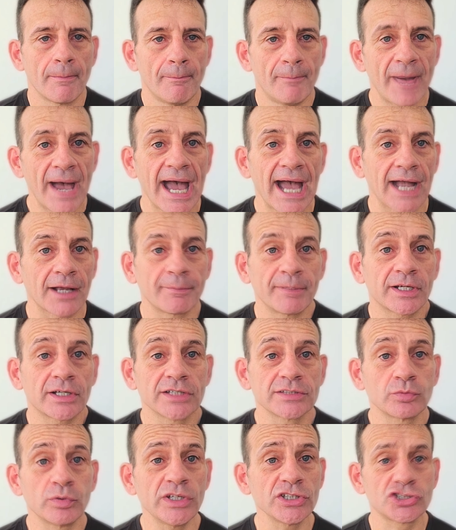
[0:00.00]
back
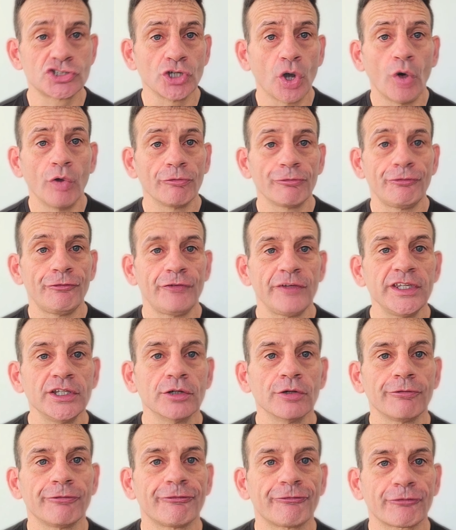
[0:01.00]
because we don't
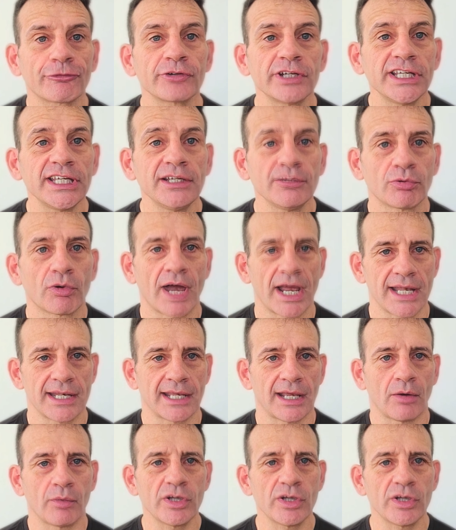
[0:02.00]
feel free right now.